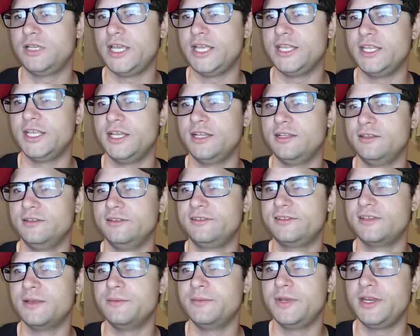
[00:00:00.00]
And then
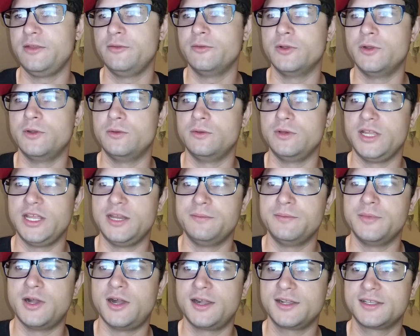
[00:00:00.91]
somebody wrote,
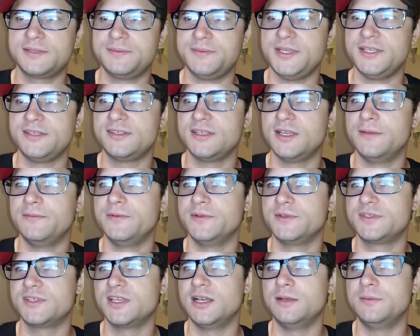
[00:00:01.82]
inbox me sub
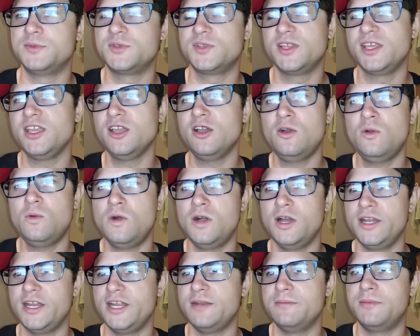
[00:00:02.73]
for sub. So they all
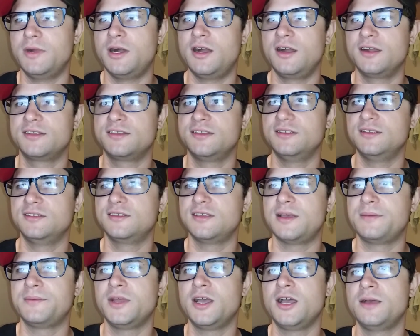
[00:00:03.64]
want inboxes.
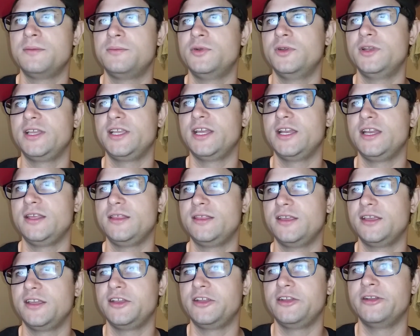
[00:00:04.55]
I'm not putting
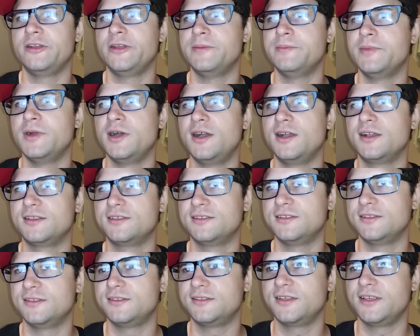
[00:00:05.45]
anything in your
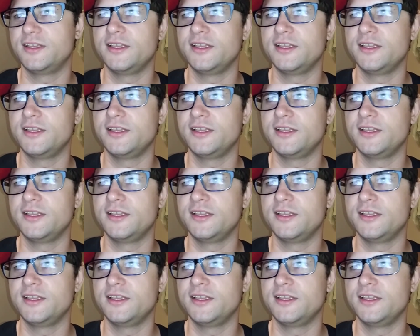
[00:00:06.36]
inboxes.